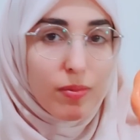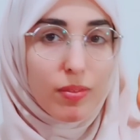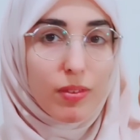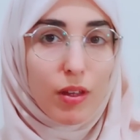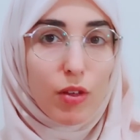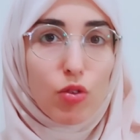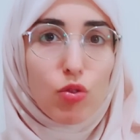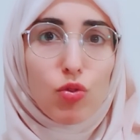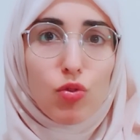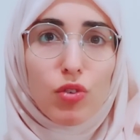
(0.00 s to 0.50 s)

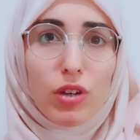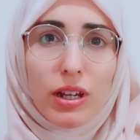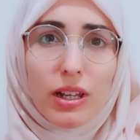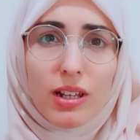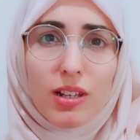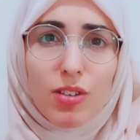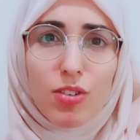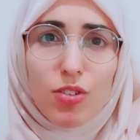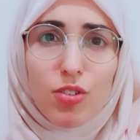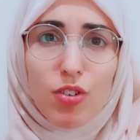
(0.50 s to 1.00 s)
It's really
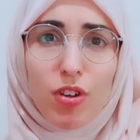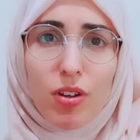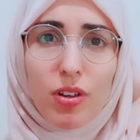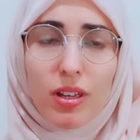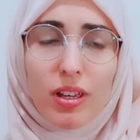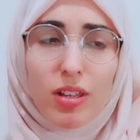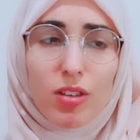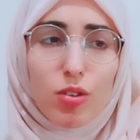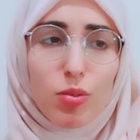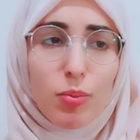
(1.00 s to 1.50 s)
strong.
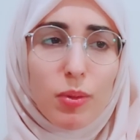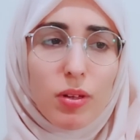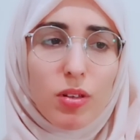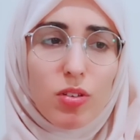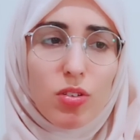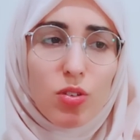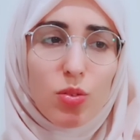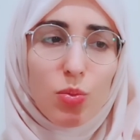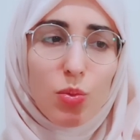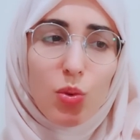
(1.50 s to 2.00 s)
It
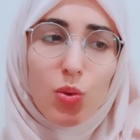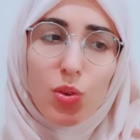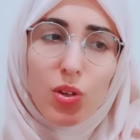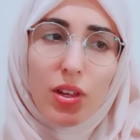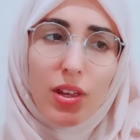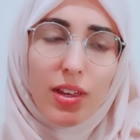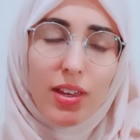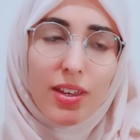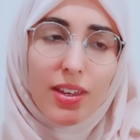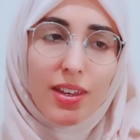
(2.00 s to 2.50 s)
smells more
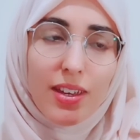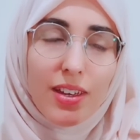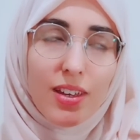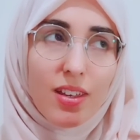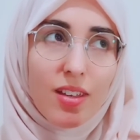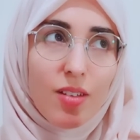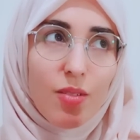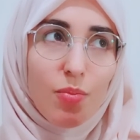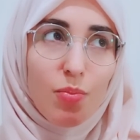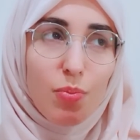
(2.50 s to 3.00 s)
like
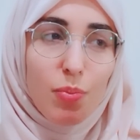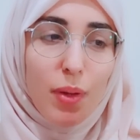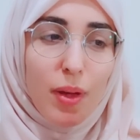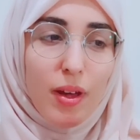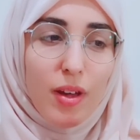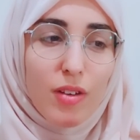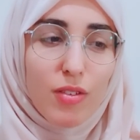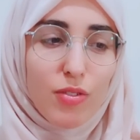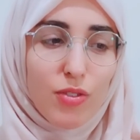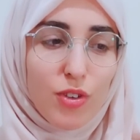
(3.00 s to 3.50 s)

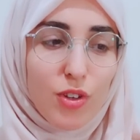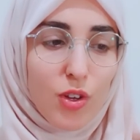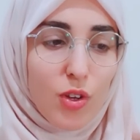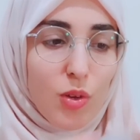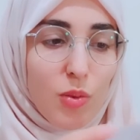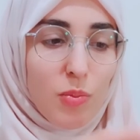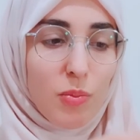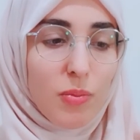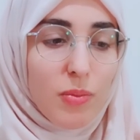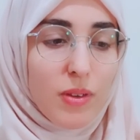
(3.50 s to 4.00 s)

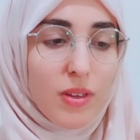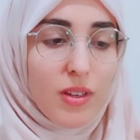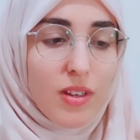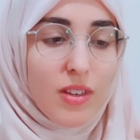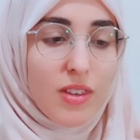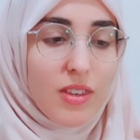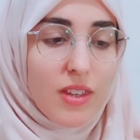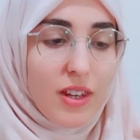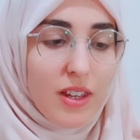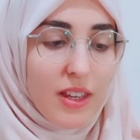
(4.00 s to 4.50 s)
perfume
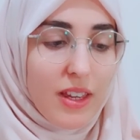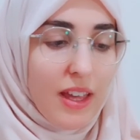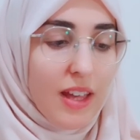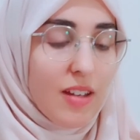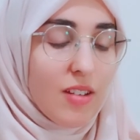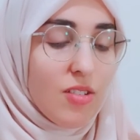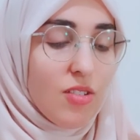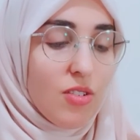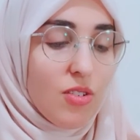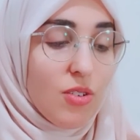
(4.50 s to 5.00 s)
than a
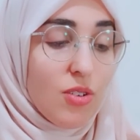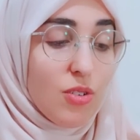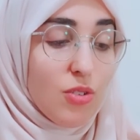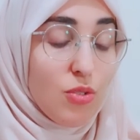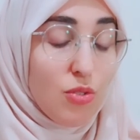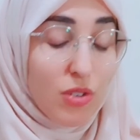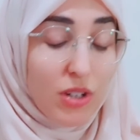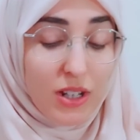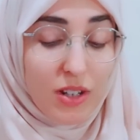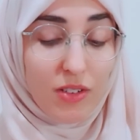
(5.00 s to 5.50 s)
candle. It's
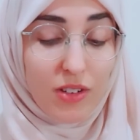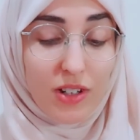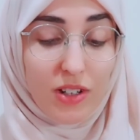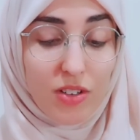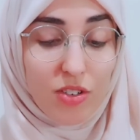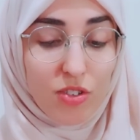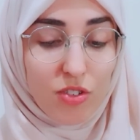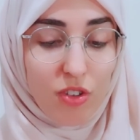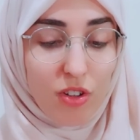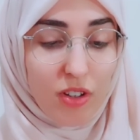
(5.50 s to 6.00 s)
really, really
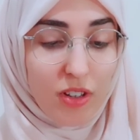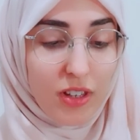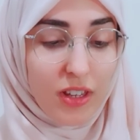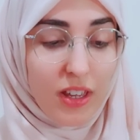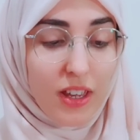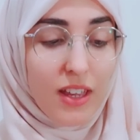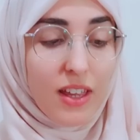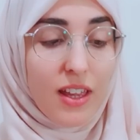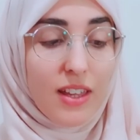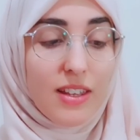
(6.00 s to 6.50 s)
strong.
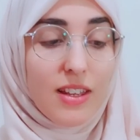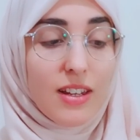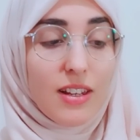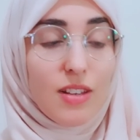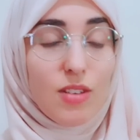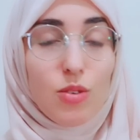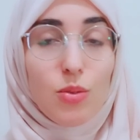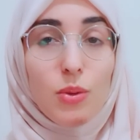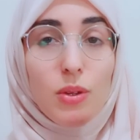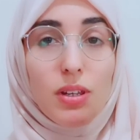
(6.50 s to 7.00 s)
And then
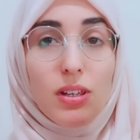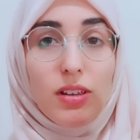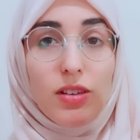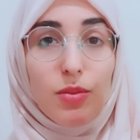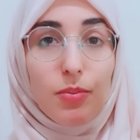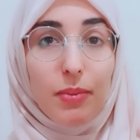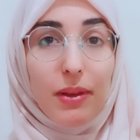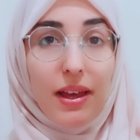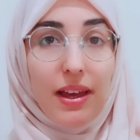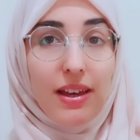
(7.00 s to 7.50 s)
this one is
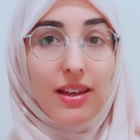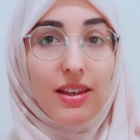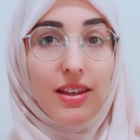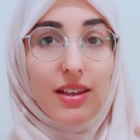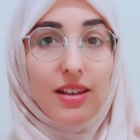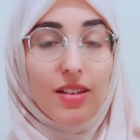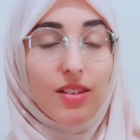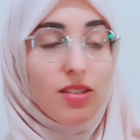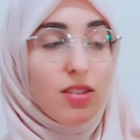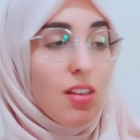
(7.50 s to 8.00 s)
black
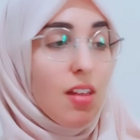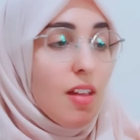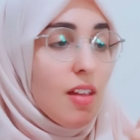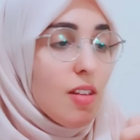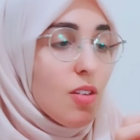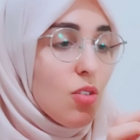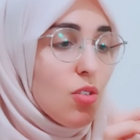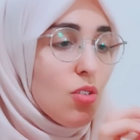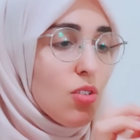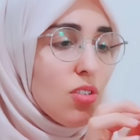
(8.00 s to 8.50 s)

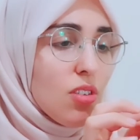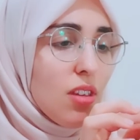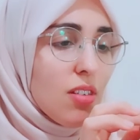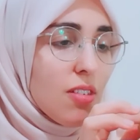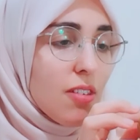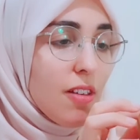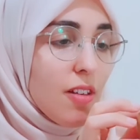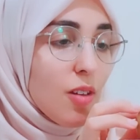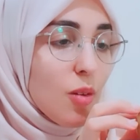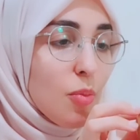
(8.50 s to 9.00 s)
inside, or is that
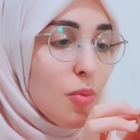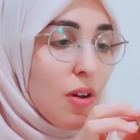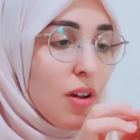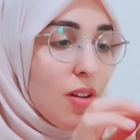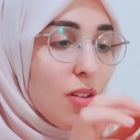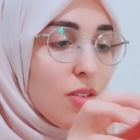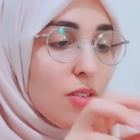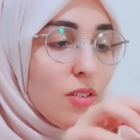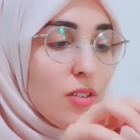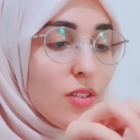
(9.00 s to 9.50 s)
dark
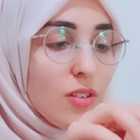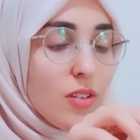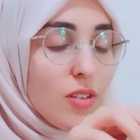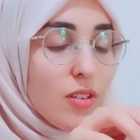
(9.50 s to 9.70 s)
brown?